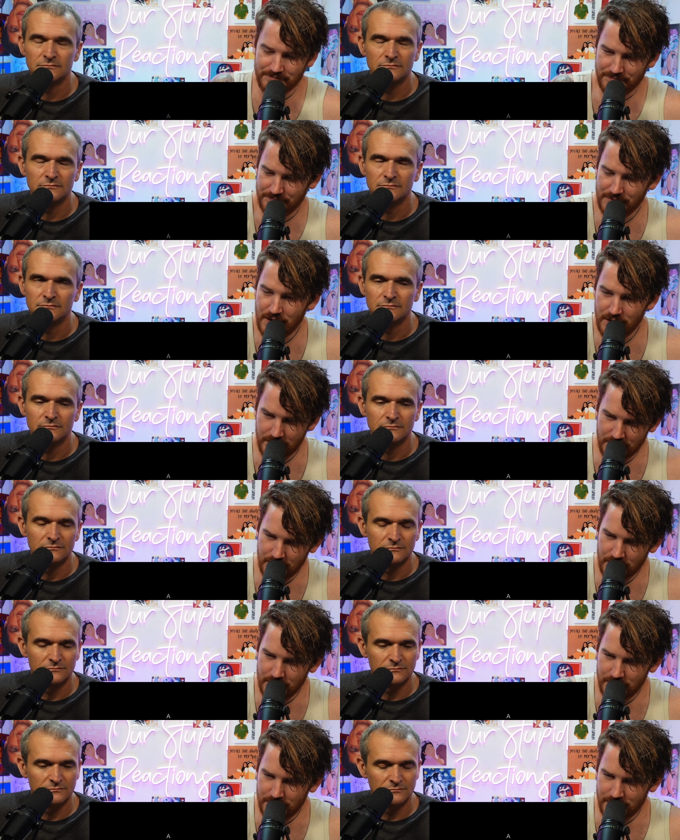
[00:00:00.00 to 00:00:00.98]

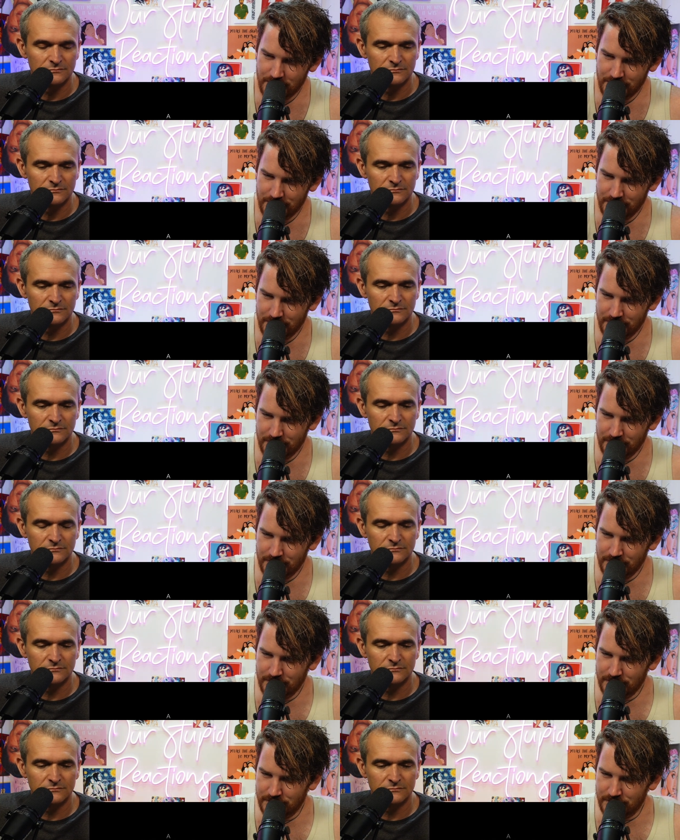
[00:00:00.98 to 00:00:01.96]

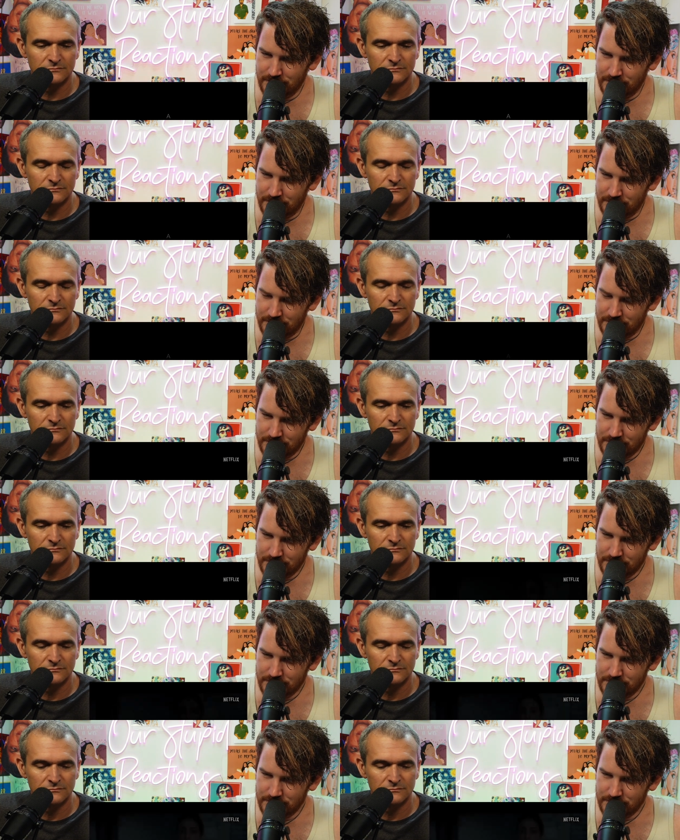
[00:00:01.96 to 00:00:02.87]
(no one is talking)